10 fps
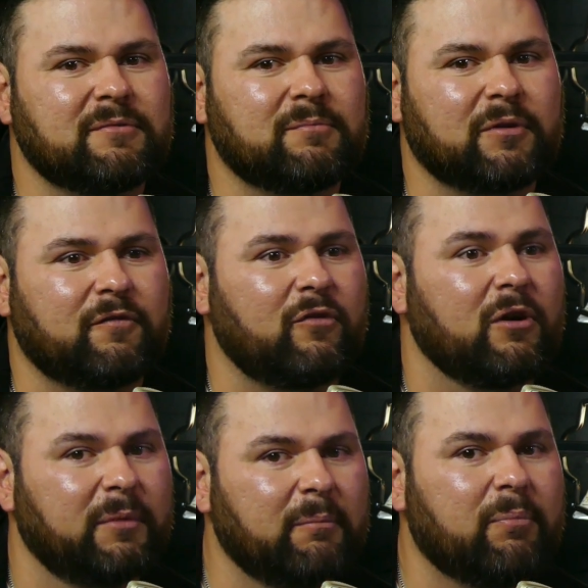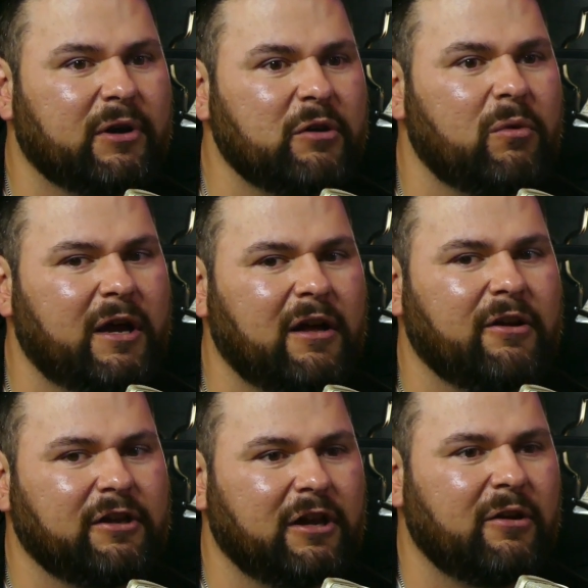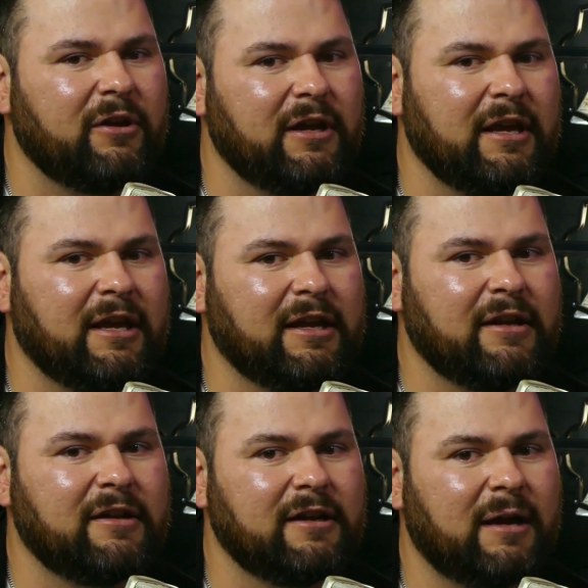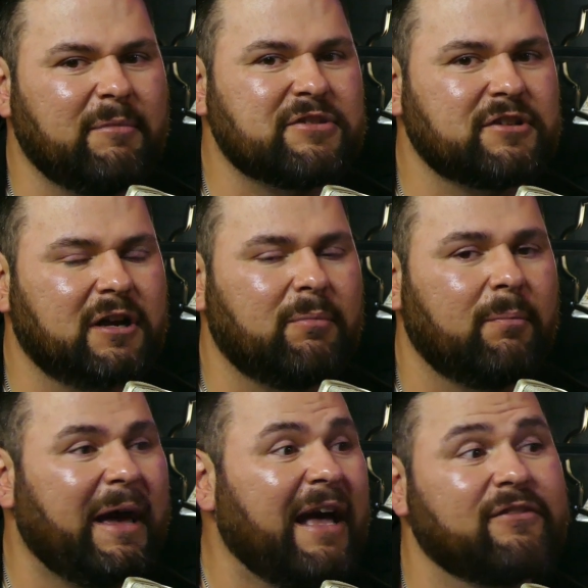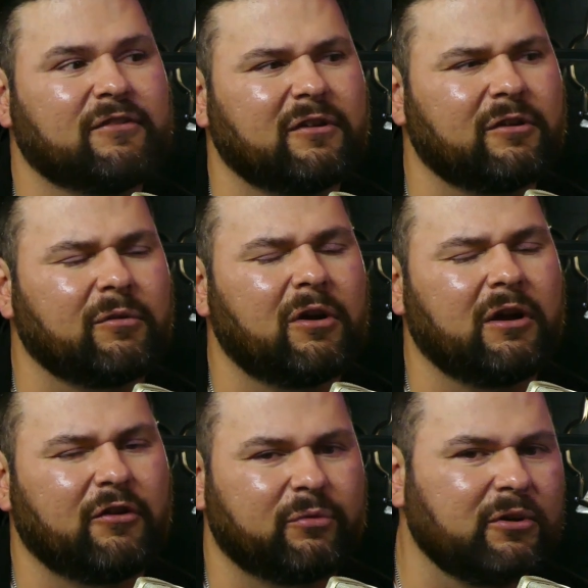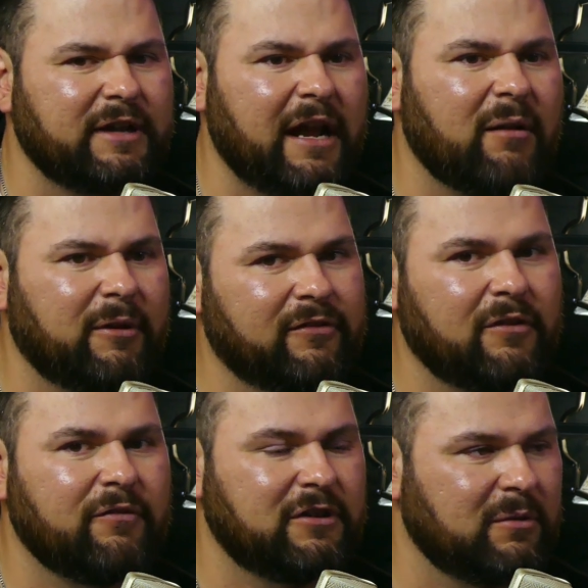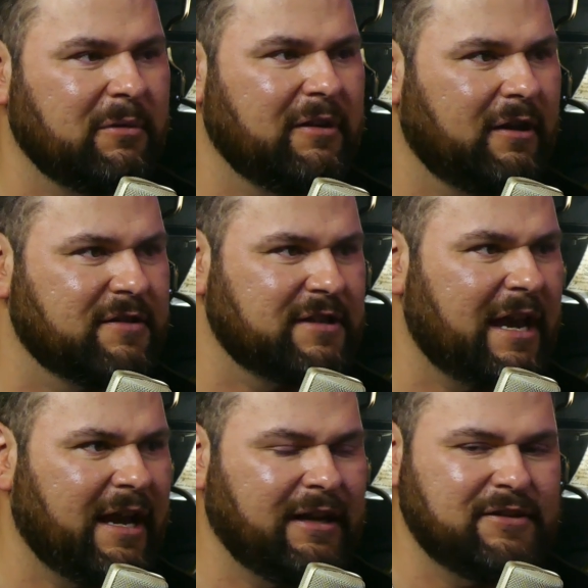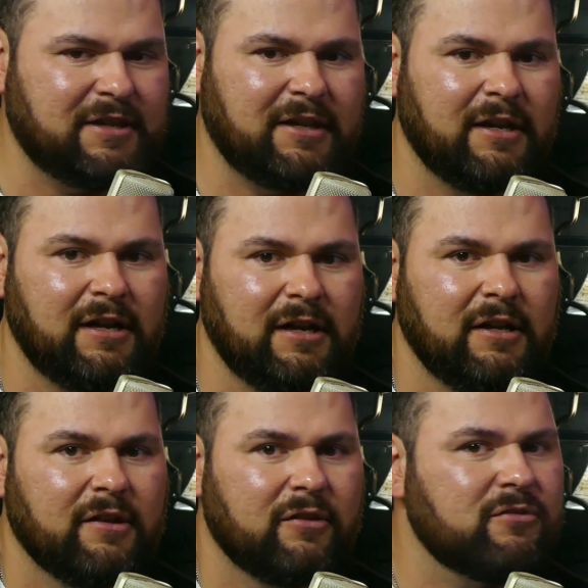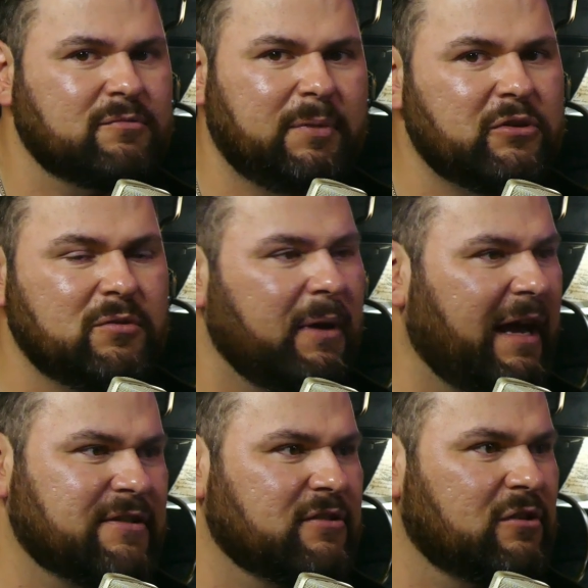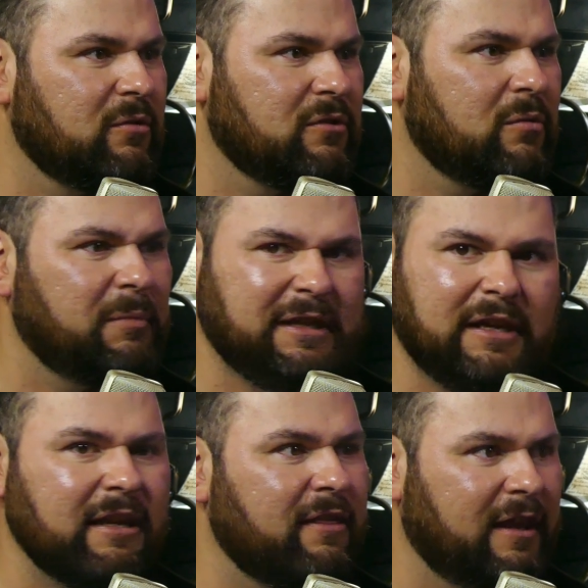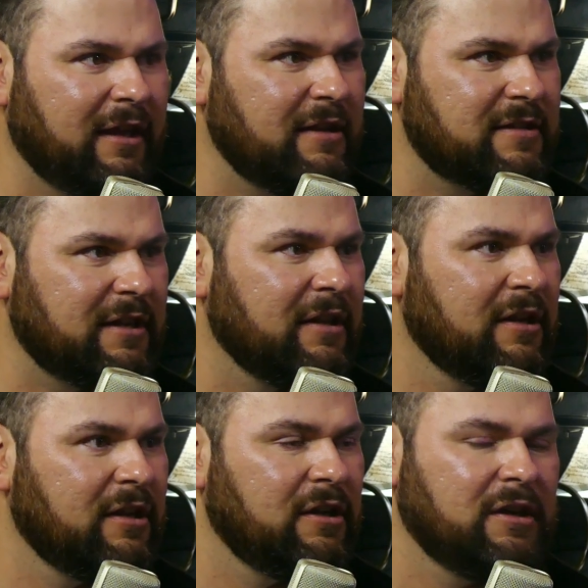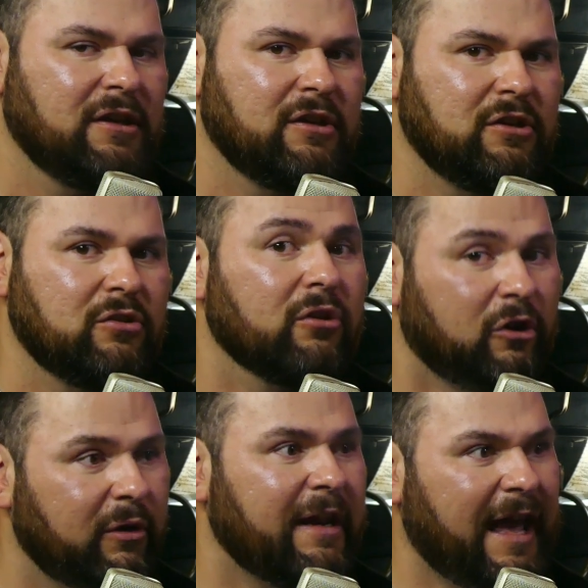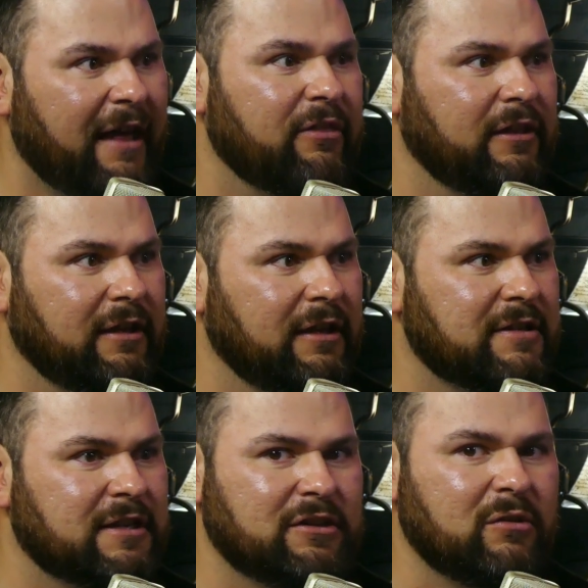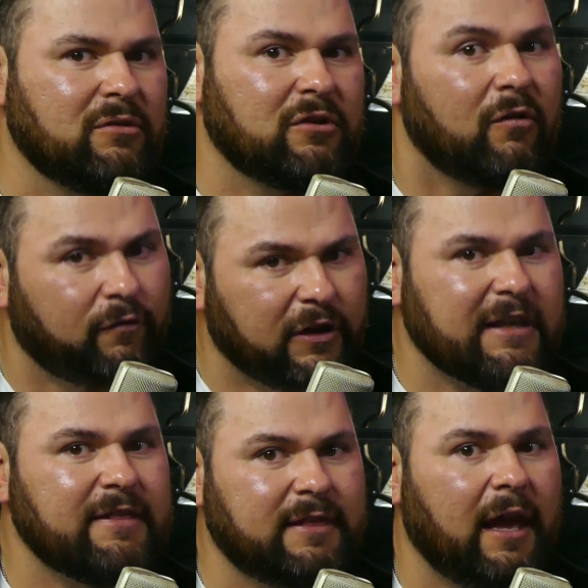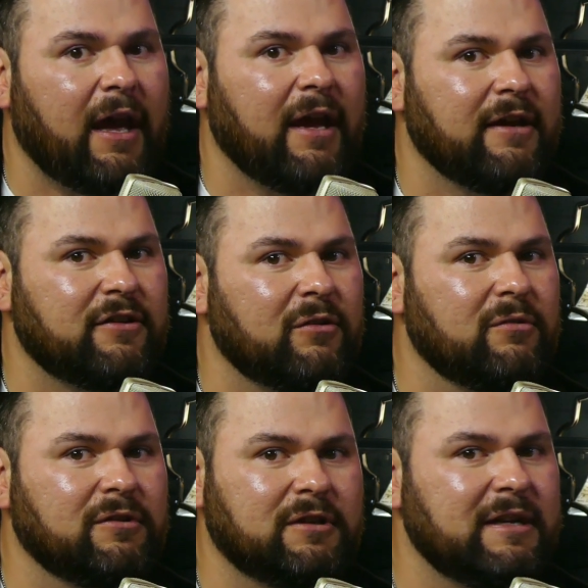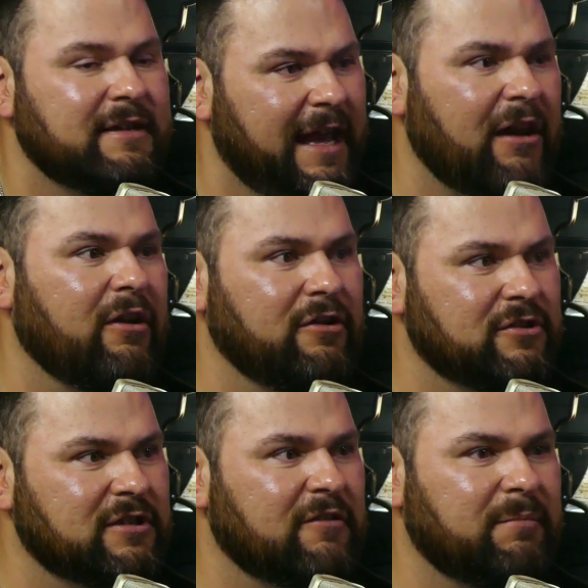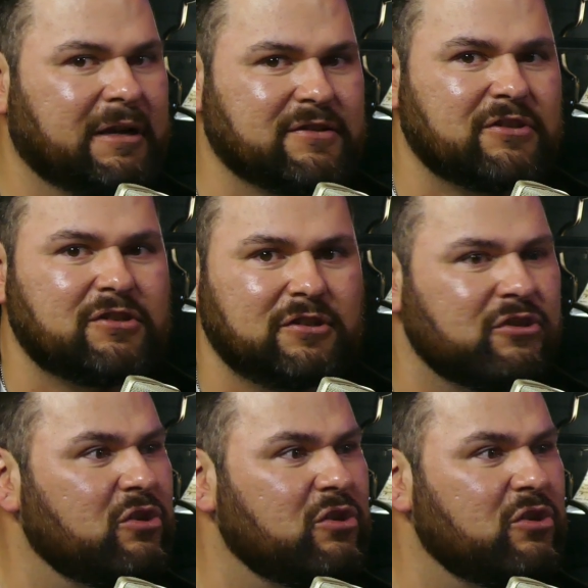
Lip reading: performing pretty well, you know, and I missed a couple of passes though in a row, and I was real down on myself. And he took me aside and he said, "Those 2 passes don't mean anything." He said, "You're a great athlete." He said, "Don't forget that, and don't get down on yourself because of 2